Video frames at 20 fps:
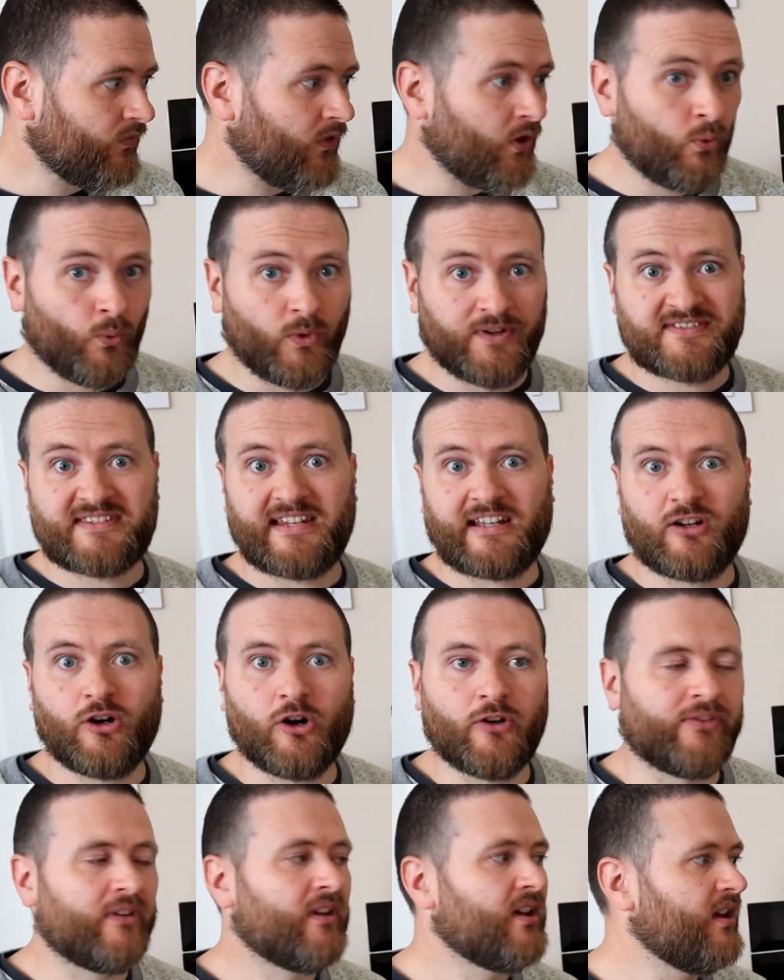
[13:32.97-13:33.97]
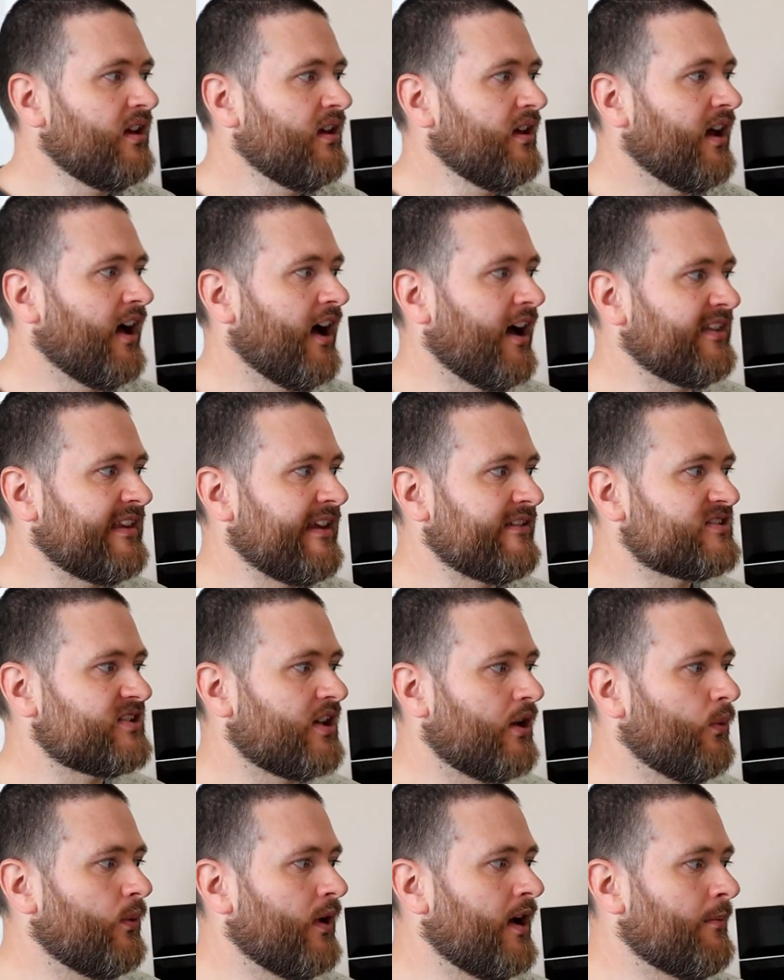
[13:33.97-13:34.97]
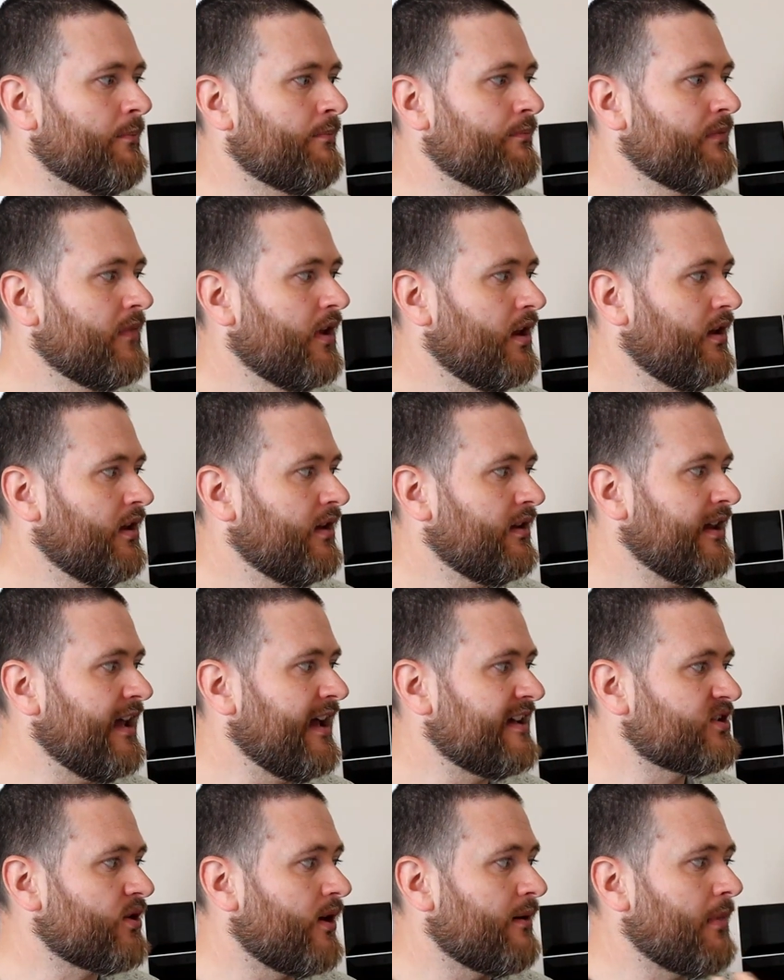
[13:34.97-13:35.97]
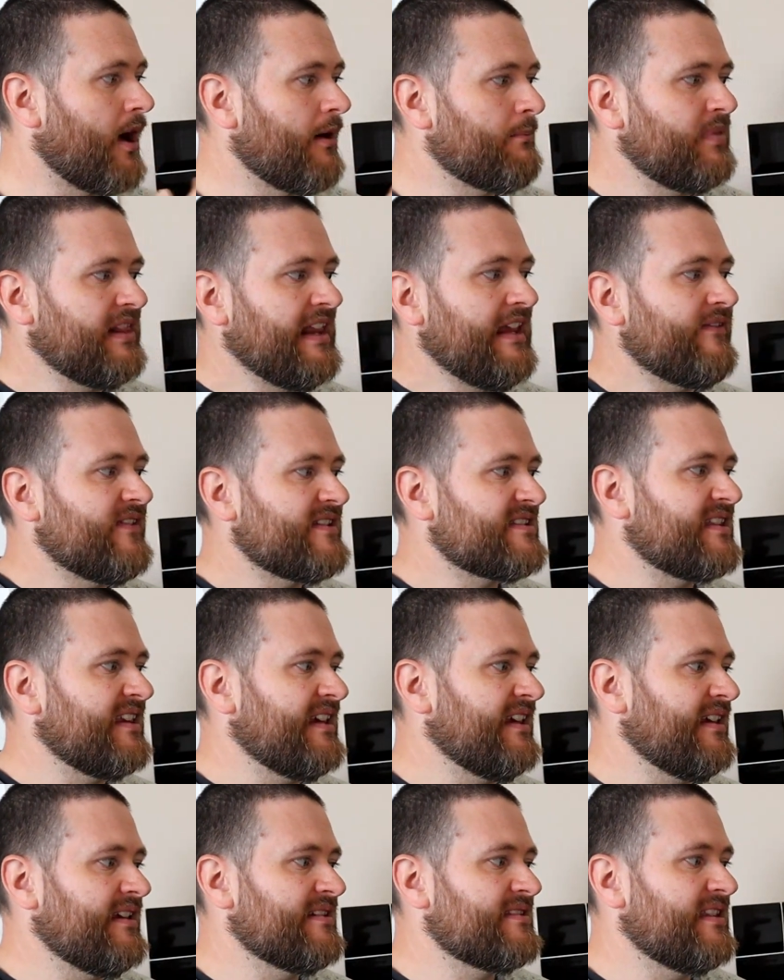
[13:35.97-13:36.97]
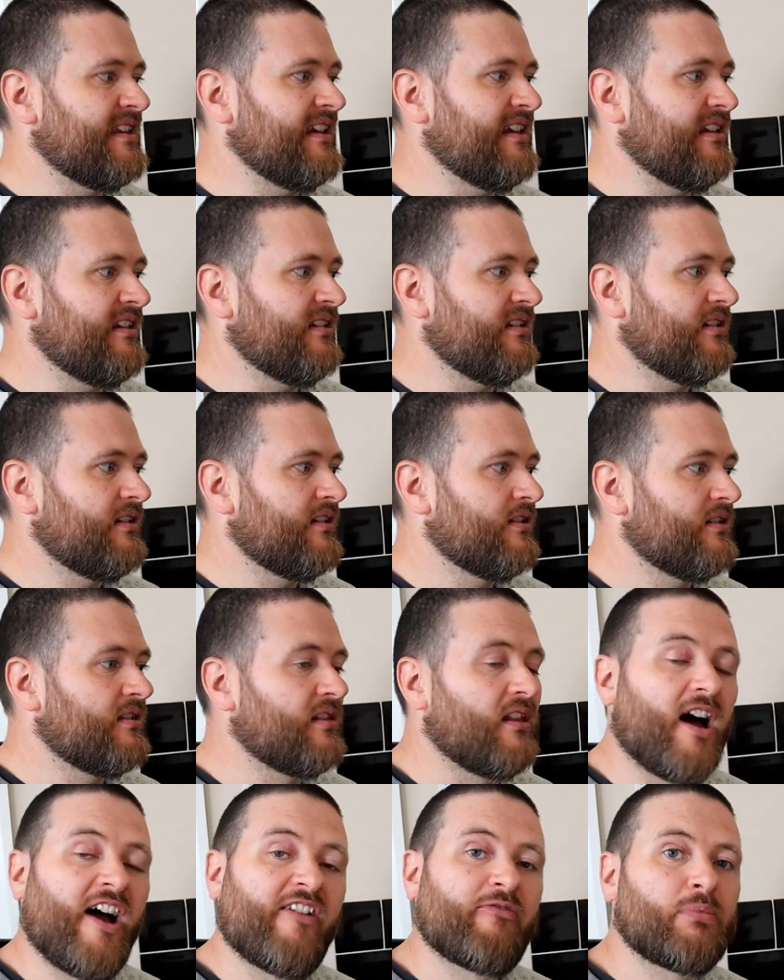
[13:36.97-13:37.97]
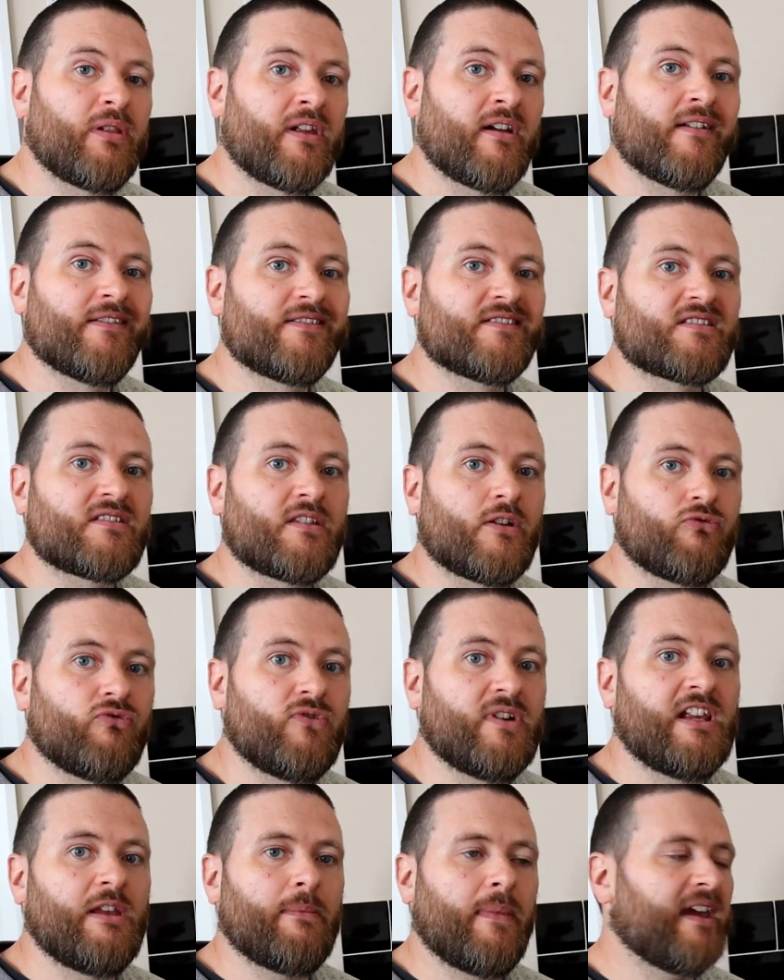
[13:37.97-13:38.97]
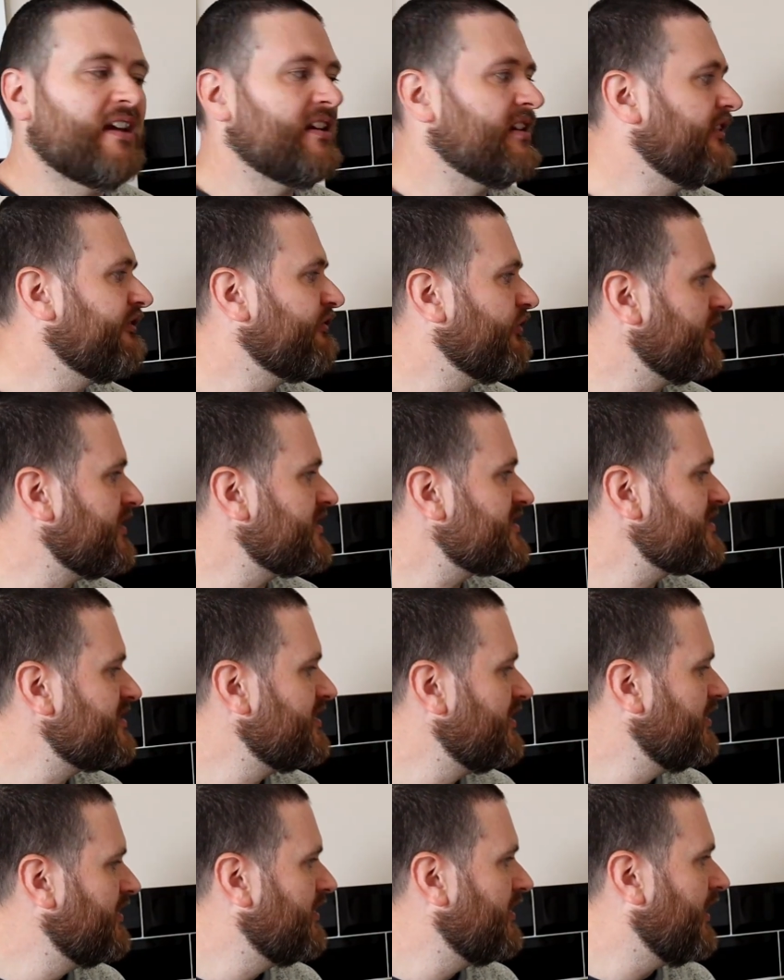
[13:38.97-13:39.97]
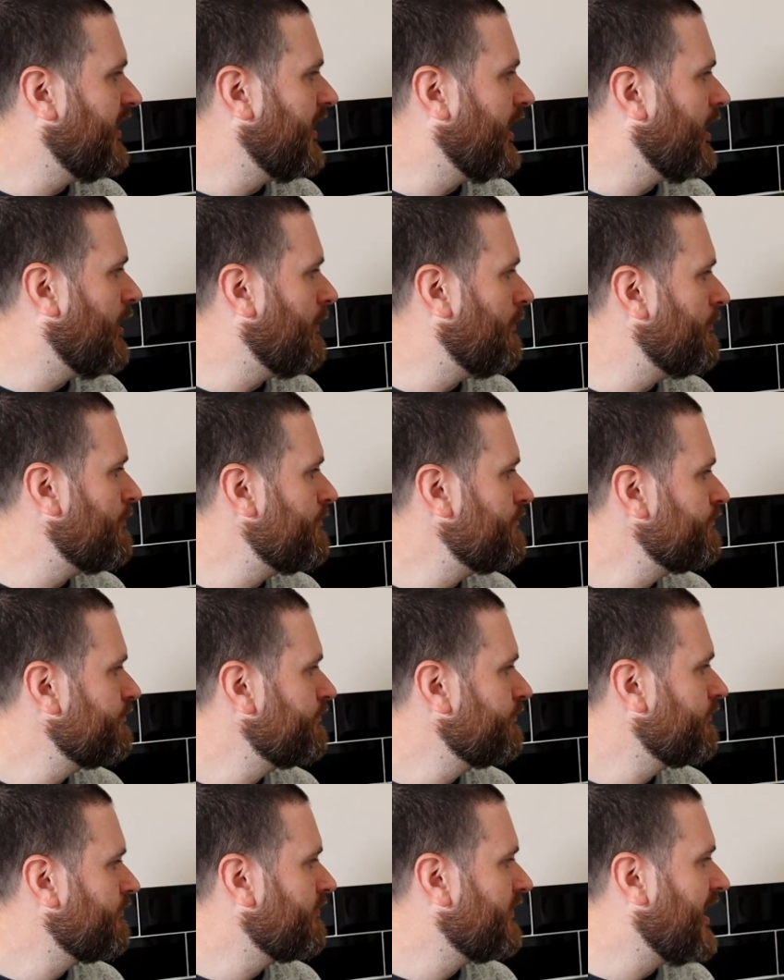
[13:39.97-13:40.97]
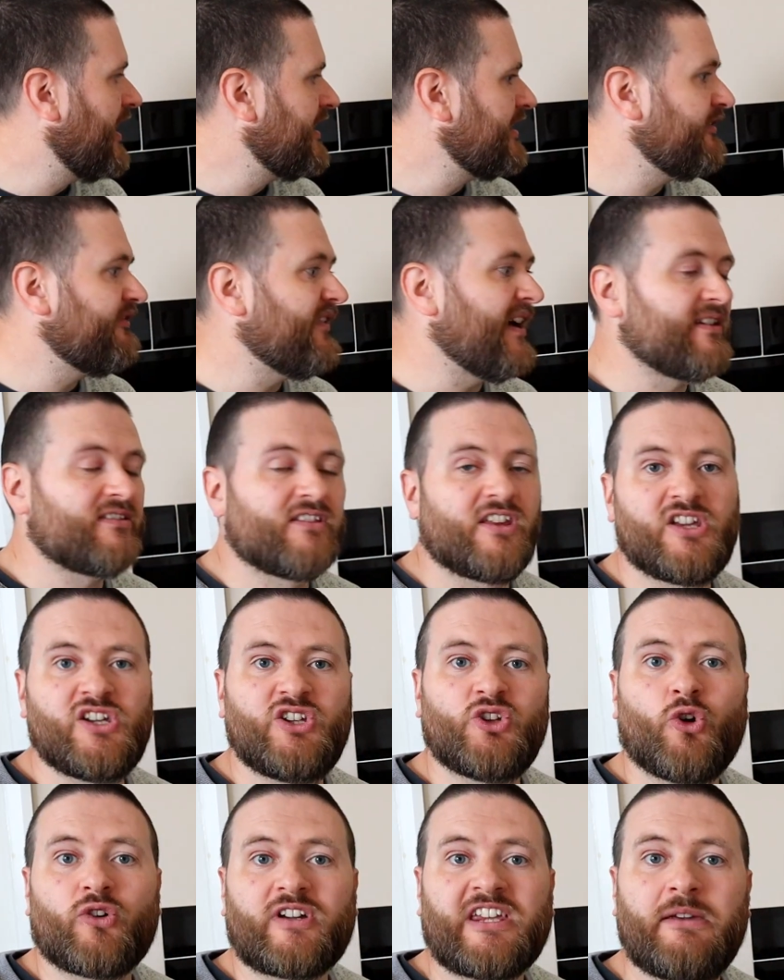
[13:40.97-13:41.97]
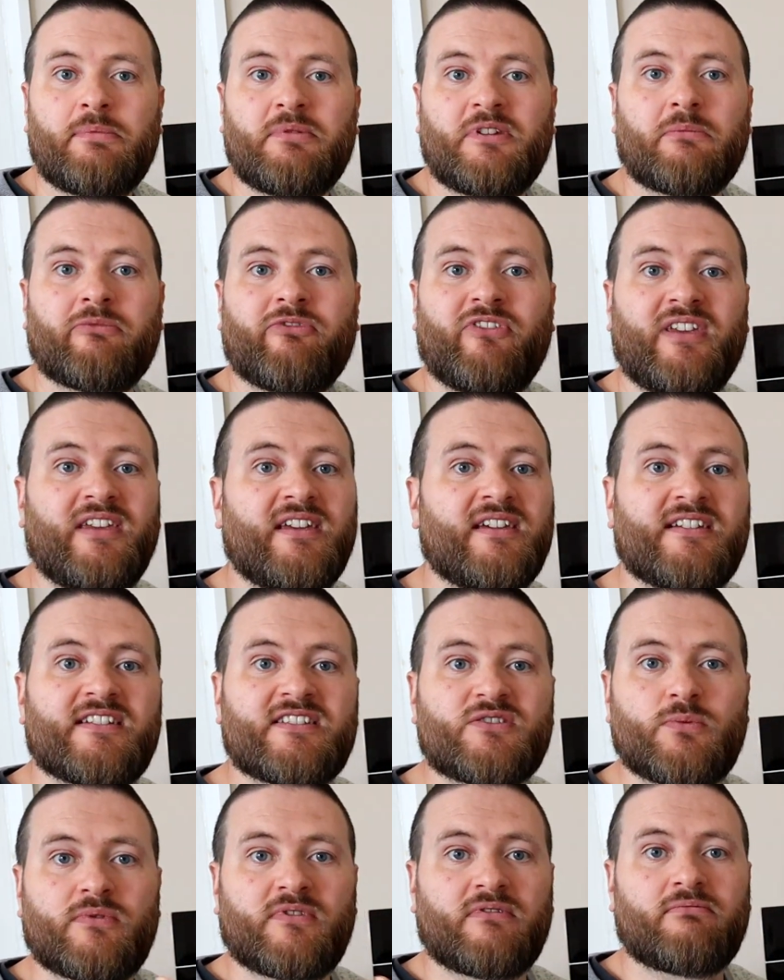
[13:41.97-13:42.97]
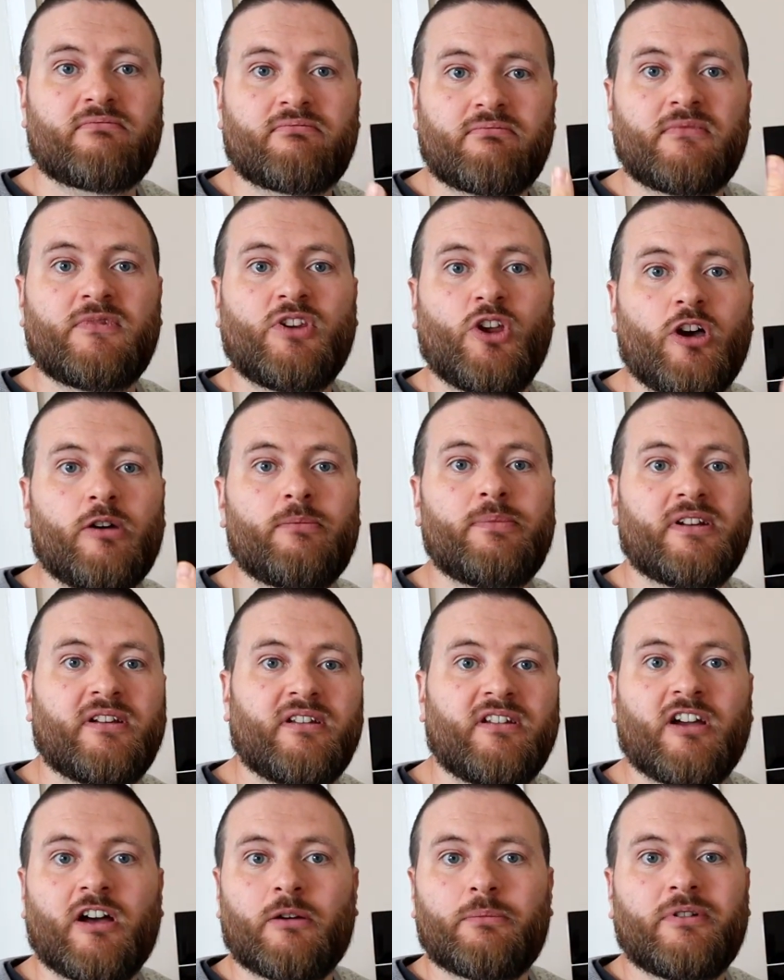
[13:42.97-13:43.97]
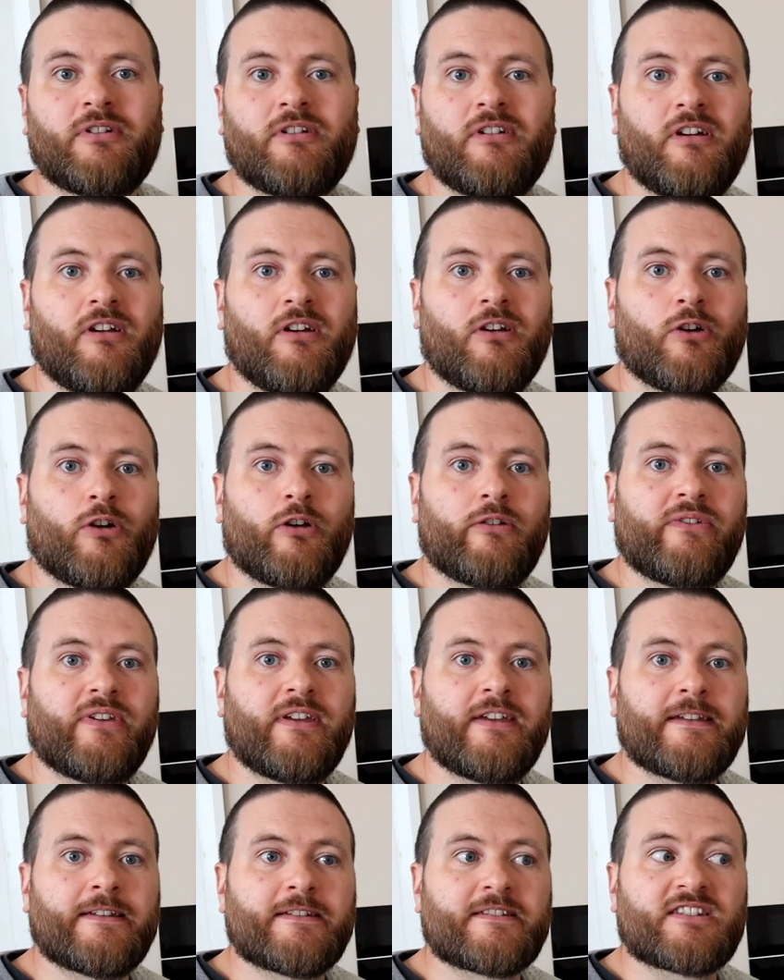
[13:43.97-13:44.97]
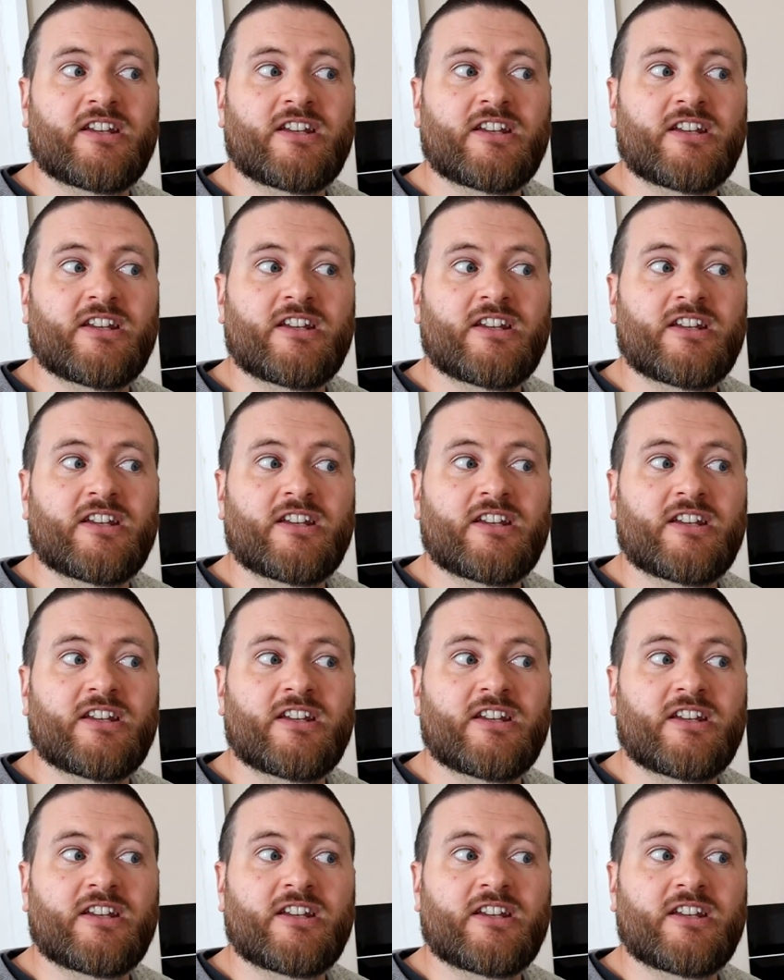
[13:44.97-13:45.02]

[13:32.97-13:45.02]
once they're gone. So I believe it's the live plants that really make a difference, and the fact that you're not keeping them for years with dirt building up over years.